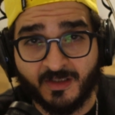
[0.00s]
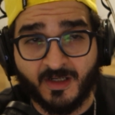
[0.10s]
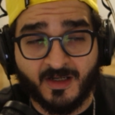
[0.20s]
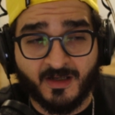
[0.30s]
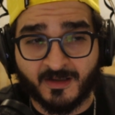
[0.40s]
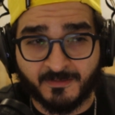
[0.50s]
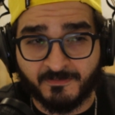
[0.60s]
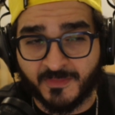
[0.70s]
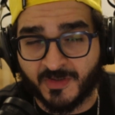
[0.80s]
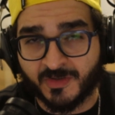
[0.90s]
Um,
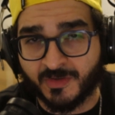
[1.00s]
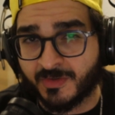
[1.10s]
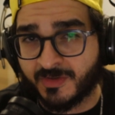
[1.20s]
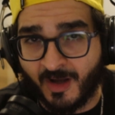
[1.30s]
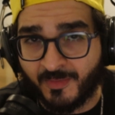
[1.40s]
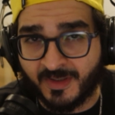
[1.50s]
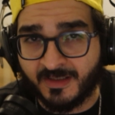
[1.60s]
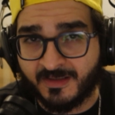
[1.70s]
there's no stopping it,